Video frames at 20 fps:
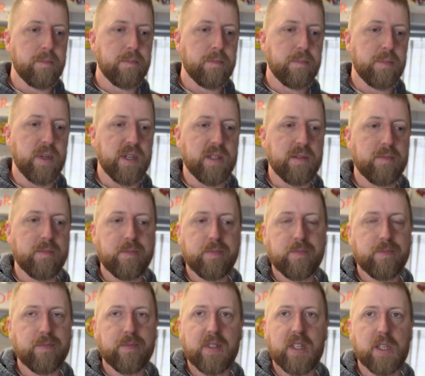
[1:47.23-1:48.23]
but
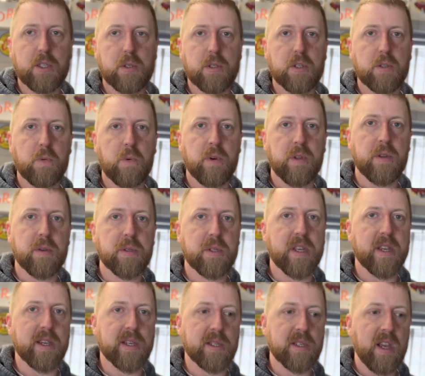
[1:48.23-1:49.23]
it's just one of those
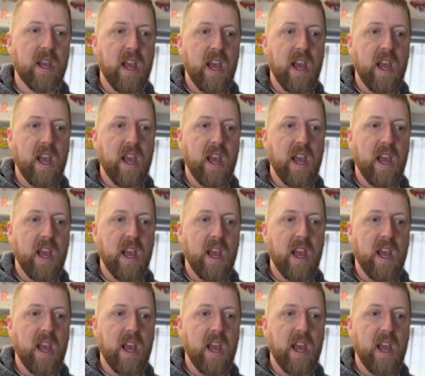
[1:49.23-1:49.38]
things.